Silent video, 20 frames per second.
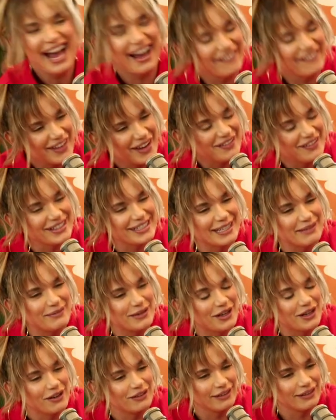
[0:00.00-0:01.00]
have you ever seen me
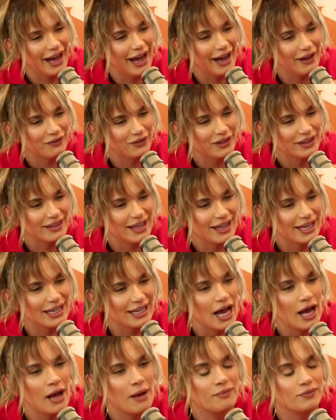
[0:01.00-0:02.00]
go live with like
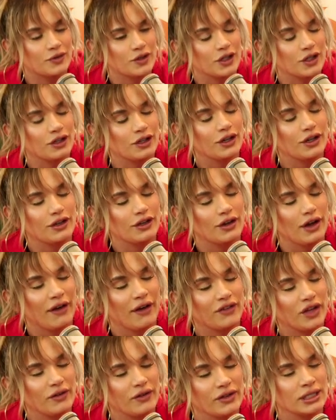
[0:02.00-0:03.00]
um? So you, you have
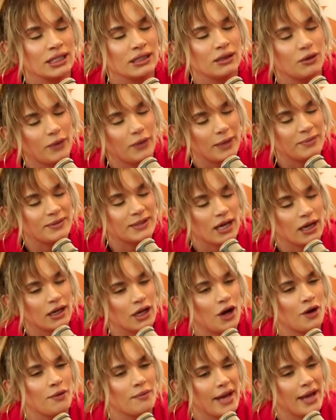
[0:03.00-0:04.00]
you ever seen the website
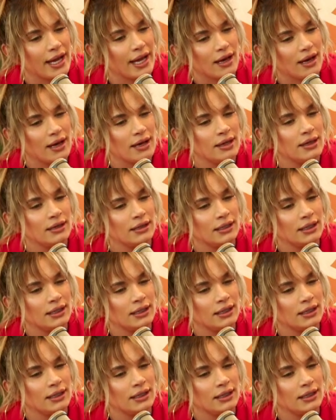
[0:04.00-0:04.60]
Omegle?